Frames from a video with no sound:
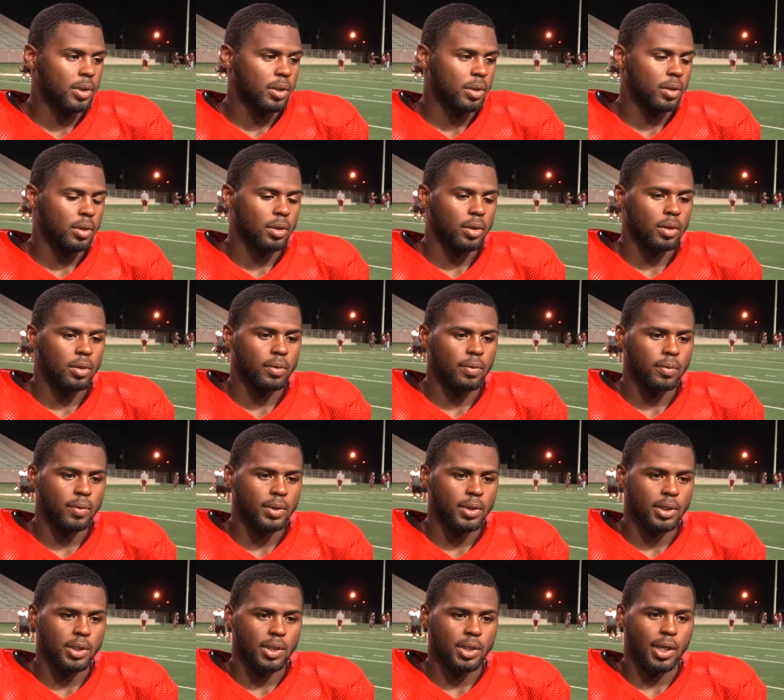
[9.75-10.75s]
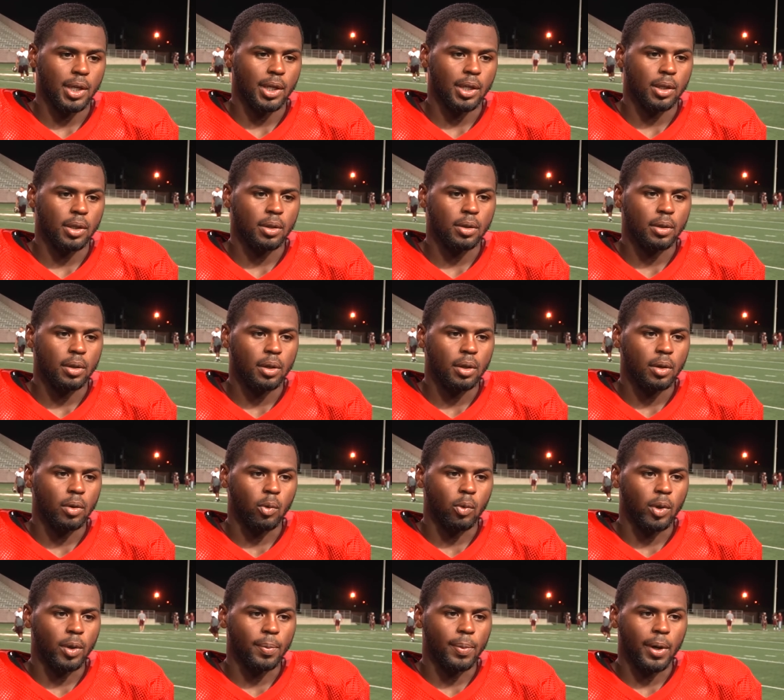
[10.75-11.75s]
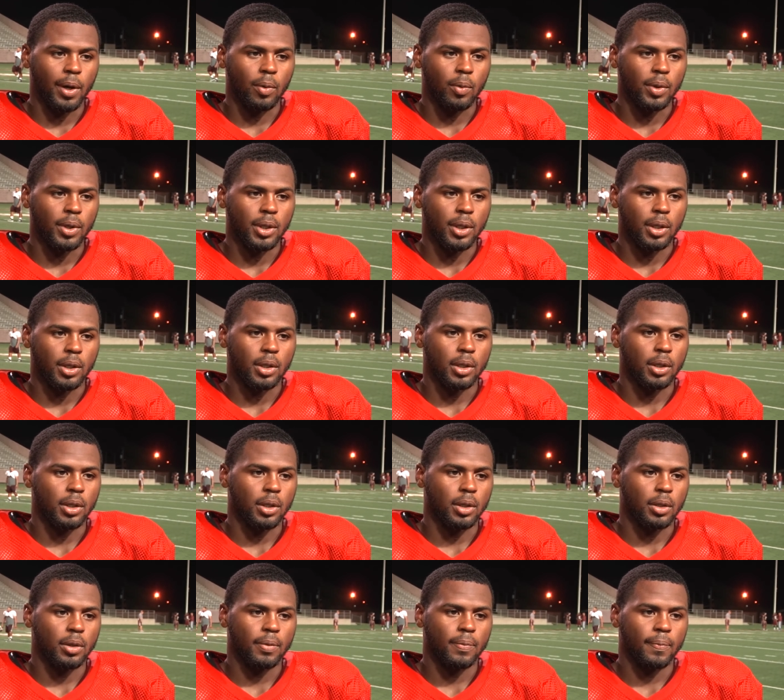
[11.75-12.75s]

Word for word: So, you know, we just take it week by week and uh,